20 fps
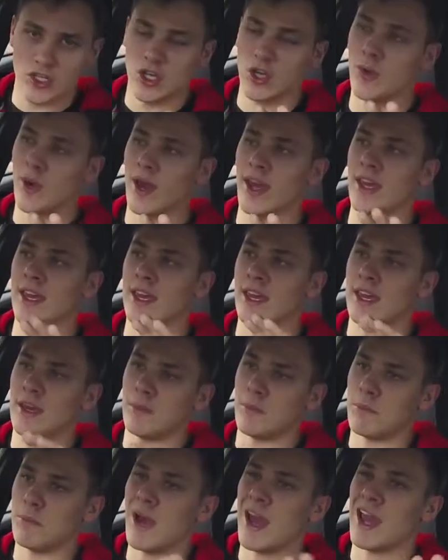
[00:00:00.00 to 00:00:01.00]

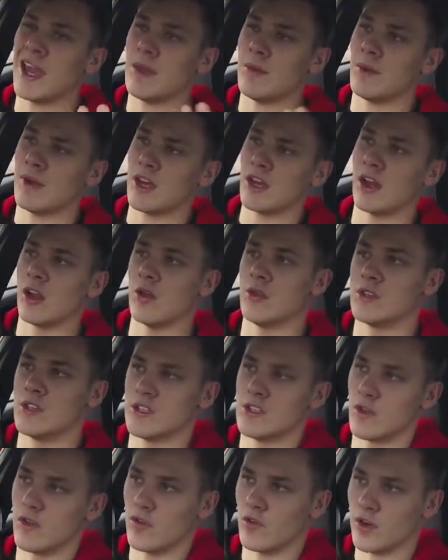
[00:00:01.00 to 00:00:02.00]
280 maybe closer
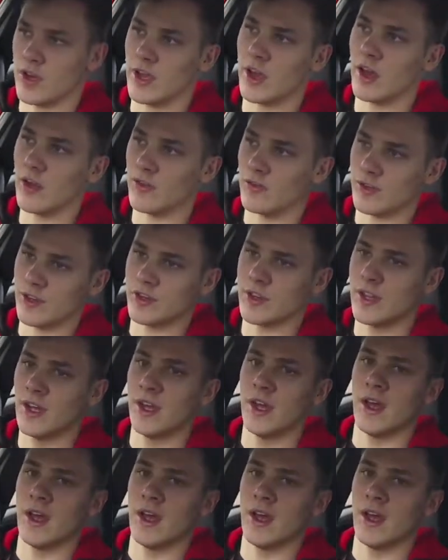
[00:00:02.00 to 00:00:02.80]
to 300.